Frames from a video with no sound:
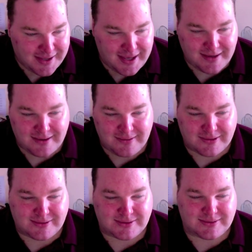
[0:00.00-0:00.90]
It
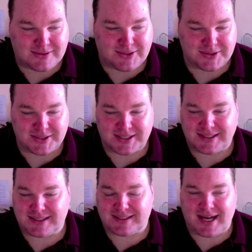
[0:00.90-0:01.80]
couldn't
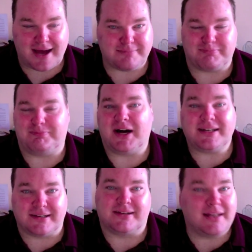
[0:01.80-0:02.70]
cut
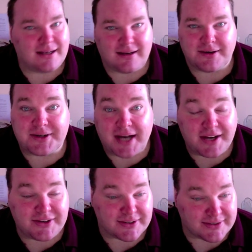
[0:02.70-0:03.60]
butter, let alone an
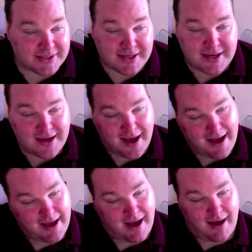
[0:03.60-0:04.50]
onion.
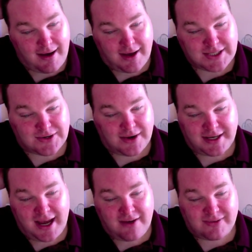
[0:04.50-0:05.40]
I
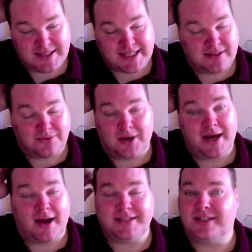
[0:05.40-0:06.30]
tried every single way.
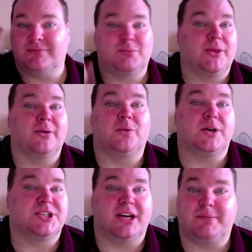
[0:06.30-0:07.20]
I didn't even bother to
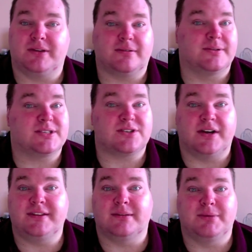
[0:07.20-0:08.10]
wash it up. I threw it
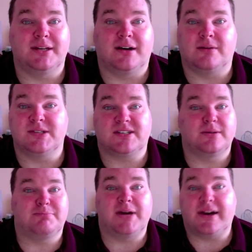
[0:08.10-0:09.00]
straight in the bin. I was too
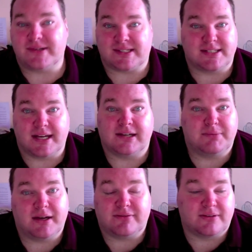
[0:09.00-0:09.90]
embarrassed to take it
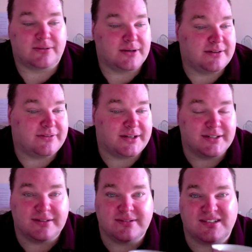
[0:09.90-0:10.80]
back for a refund.
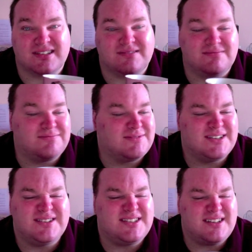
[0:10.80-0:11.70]
It was just
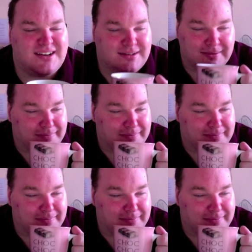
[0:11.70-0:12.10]
shit.